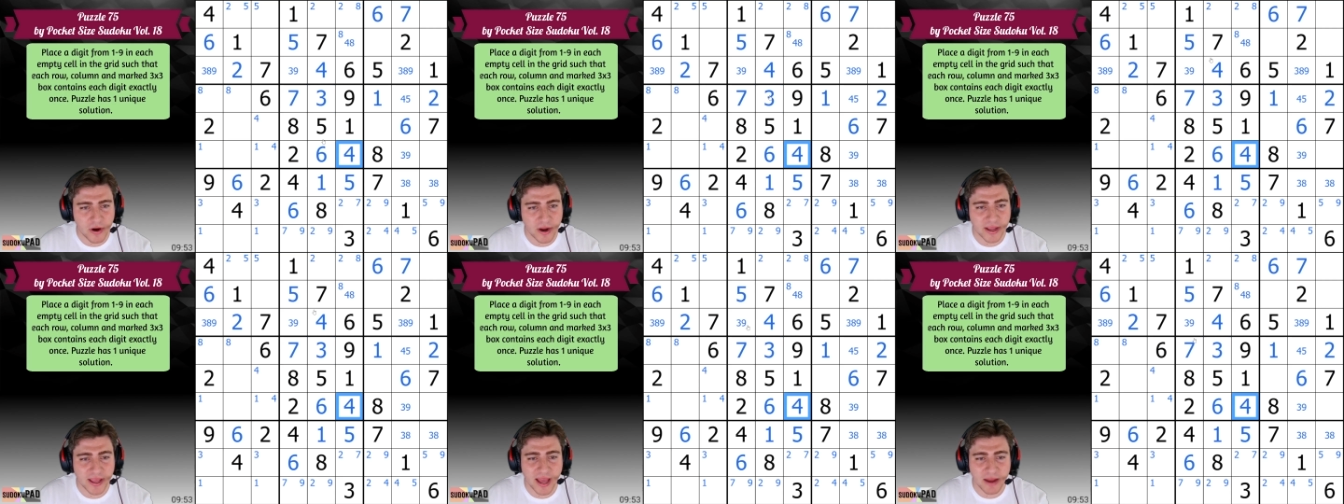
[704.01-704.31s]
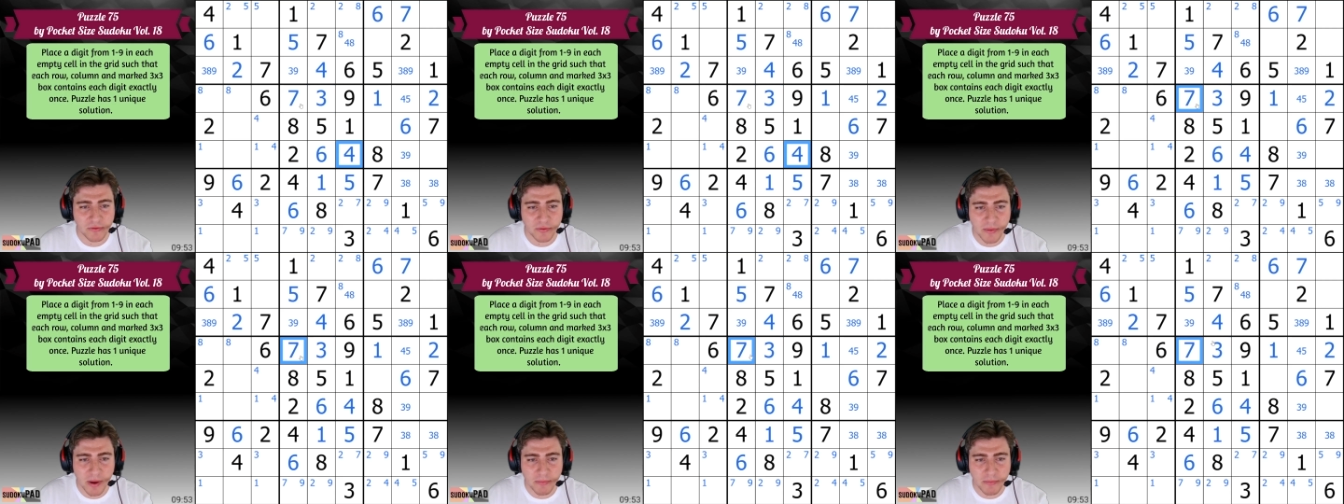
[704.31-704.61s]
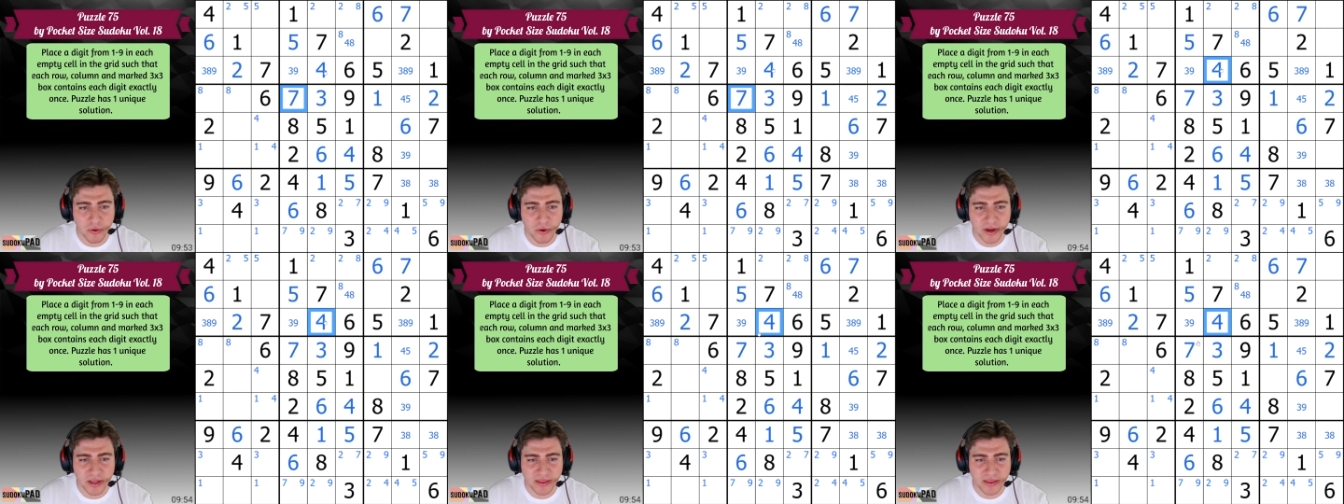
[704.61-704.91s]
Again,
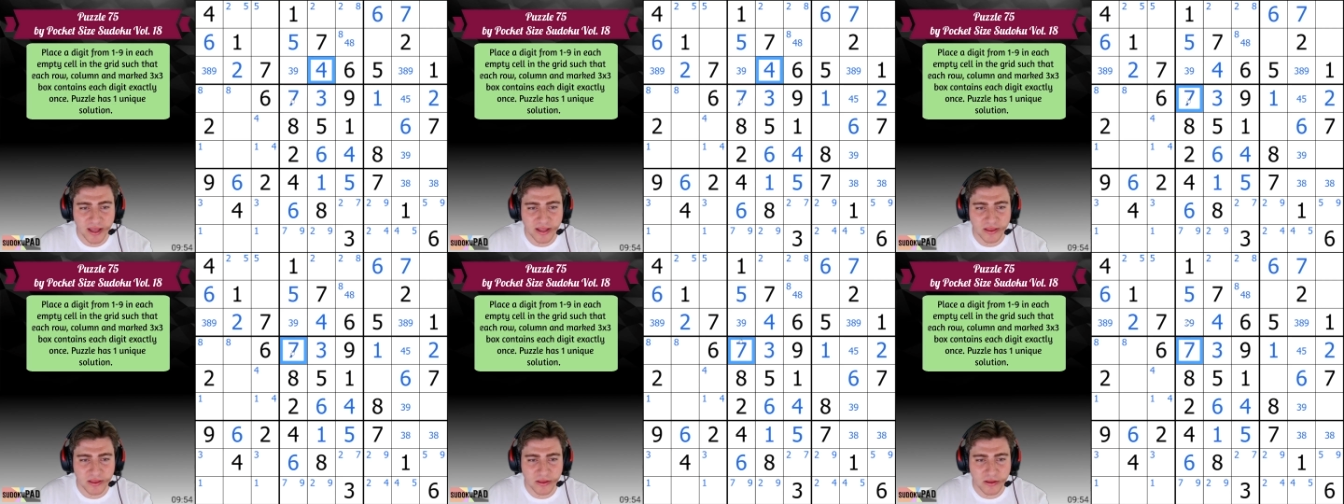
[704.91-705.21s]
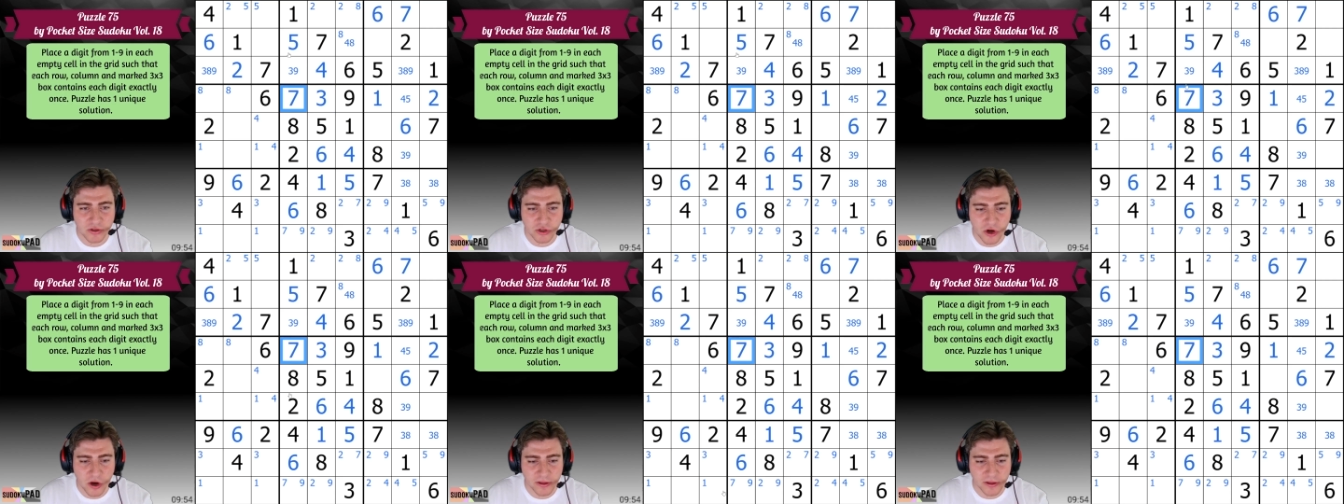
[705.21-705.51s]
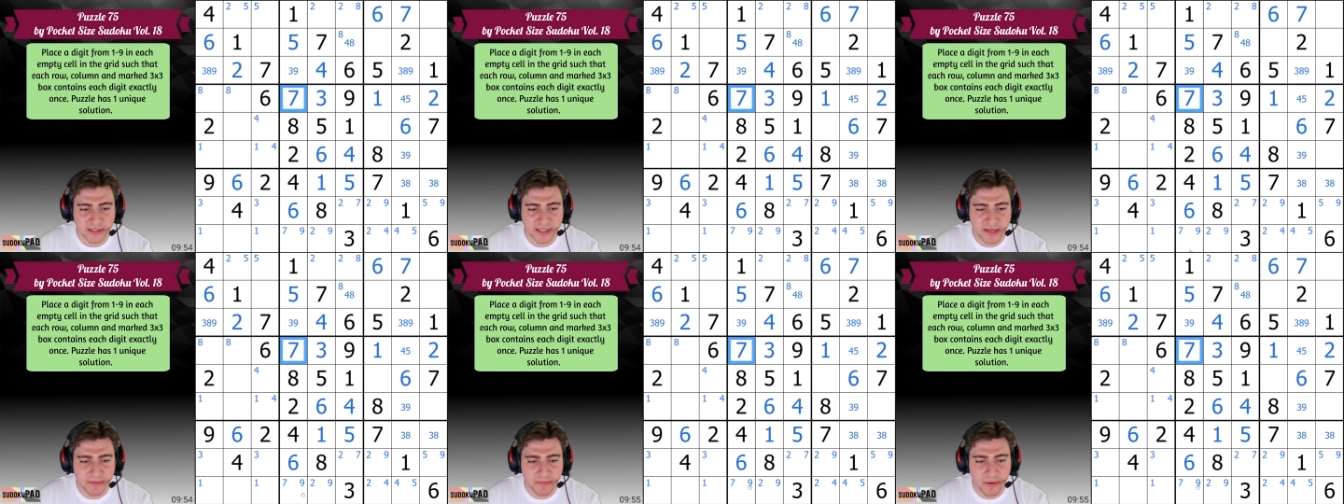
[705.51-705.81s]
remembering that the
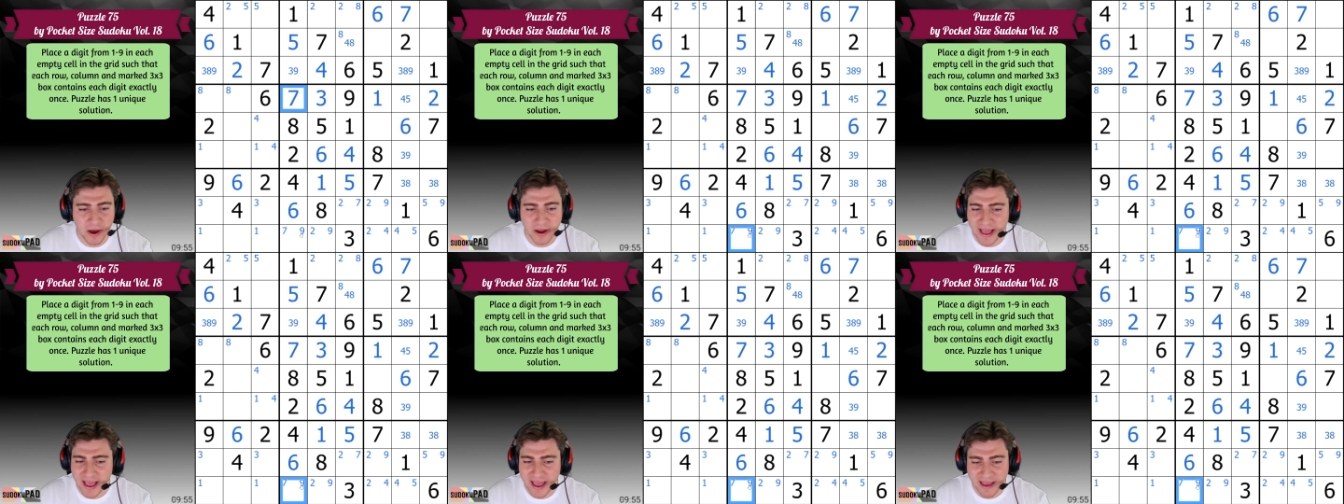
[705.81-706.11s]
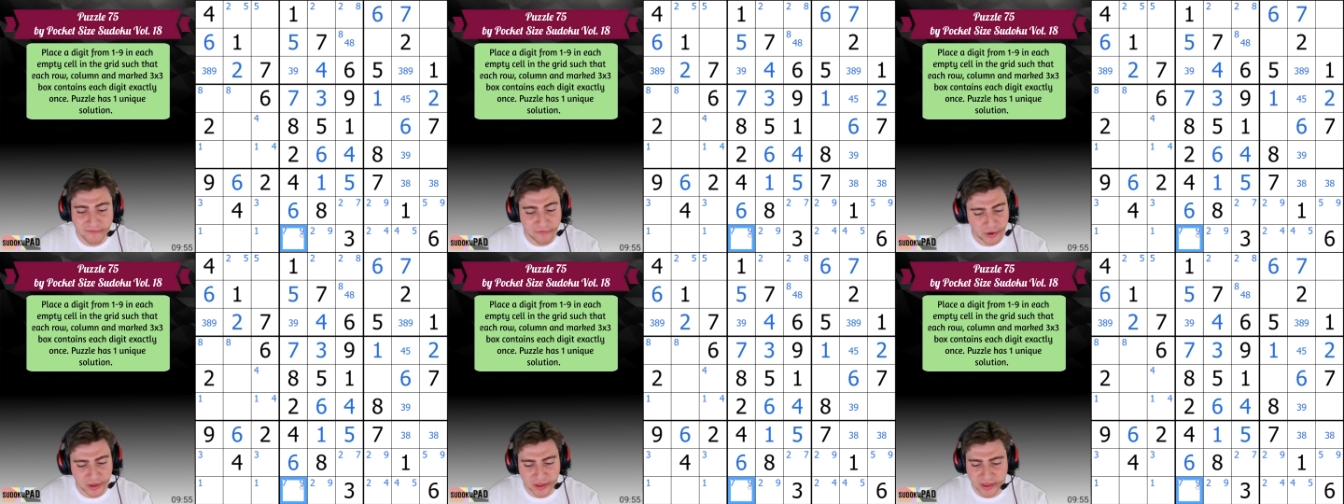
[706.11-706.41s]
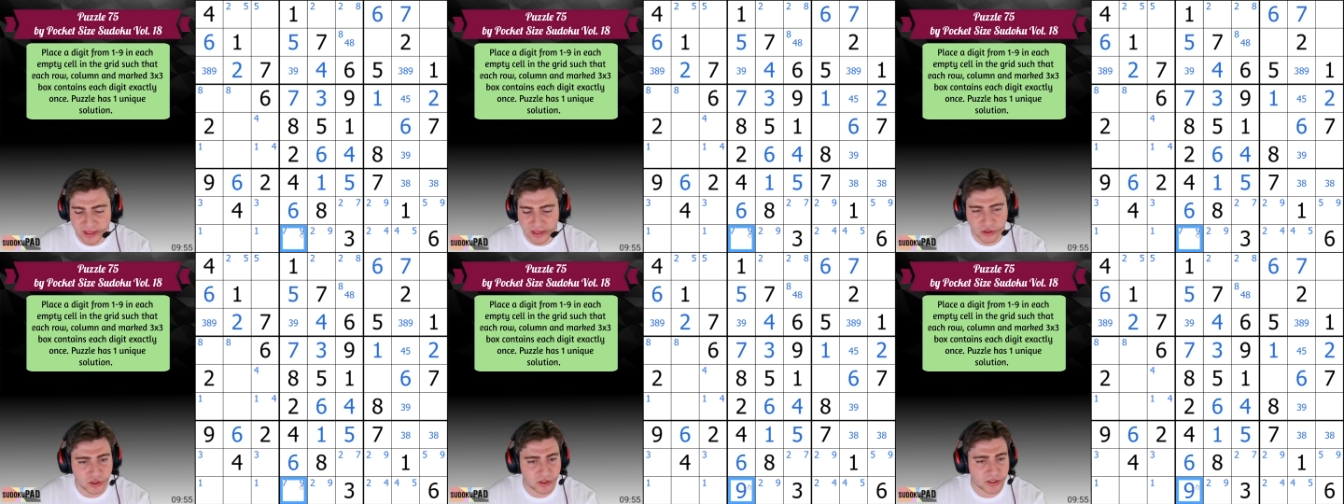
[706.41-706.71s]
chocolate teapot,
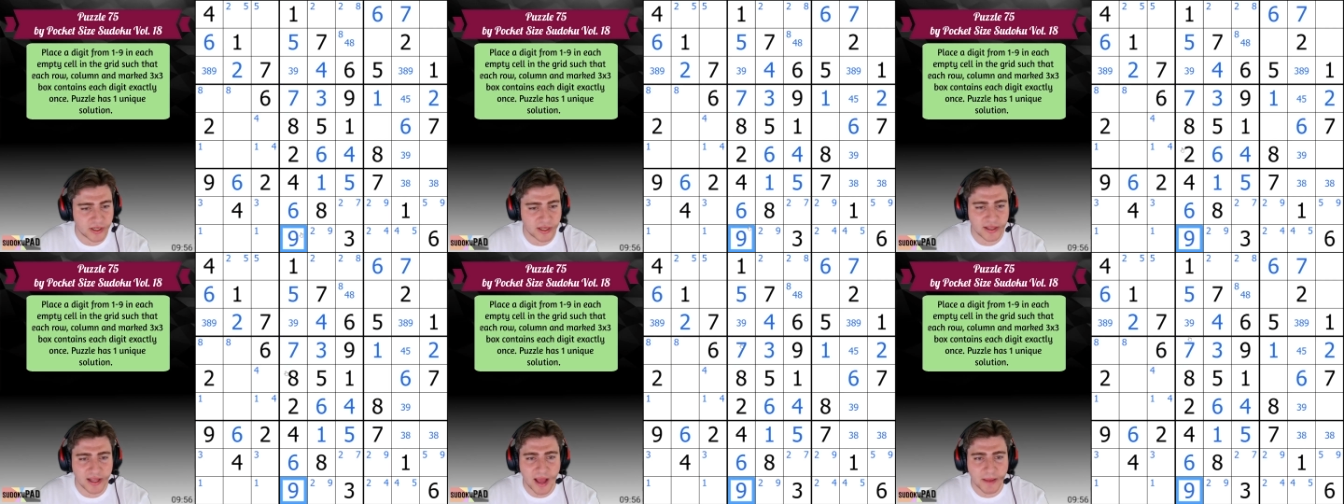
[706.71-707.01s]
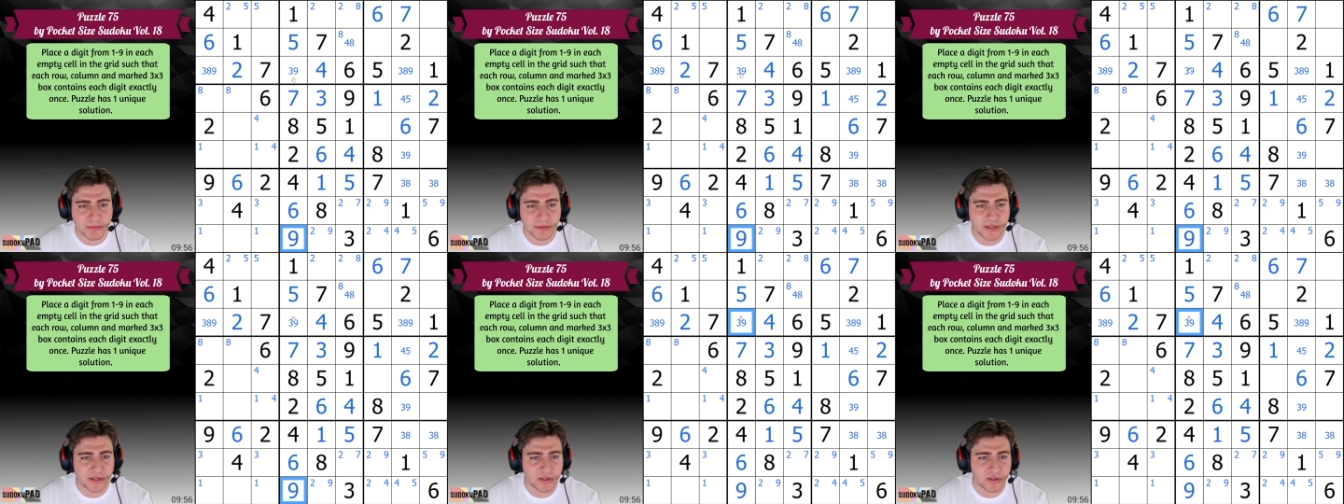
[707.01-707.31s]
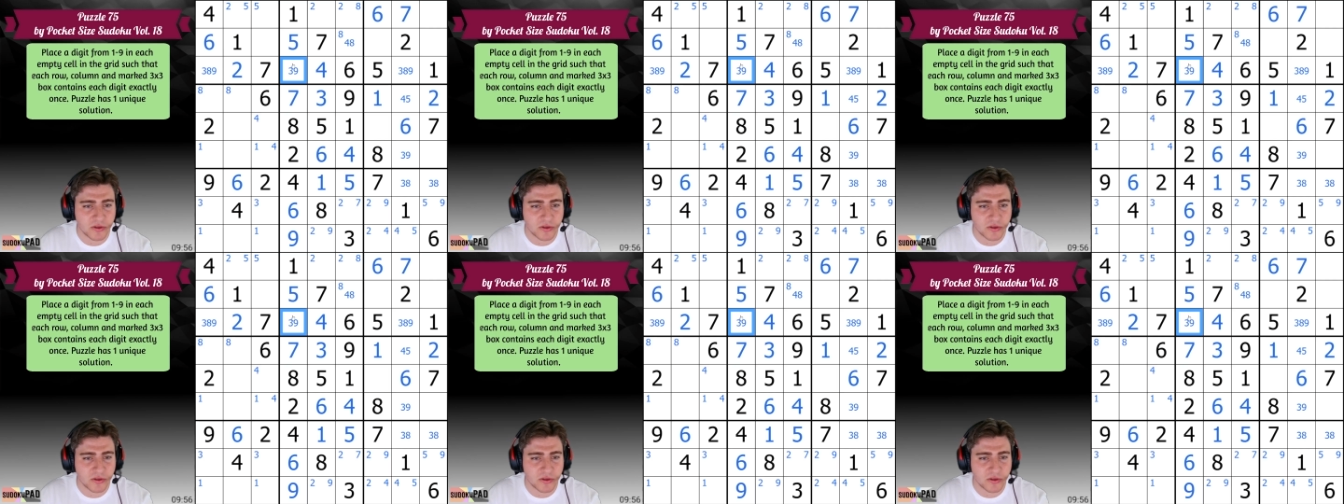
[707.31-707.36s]
everything just collapses.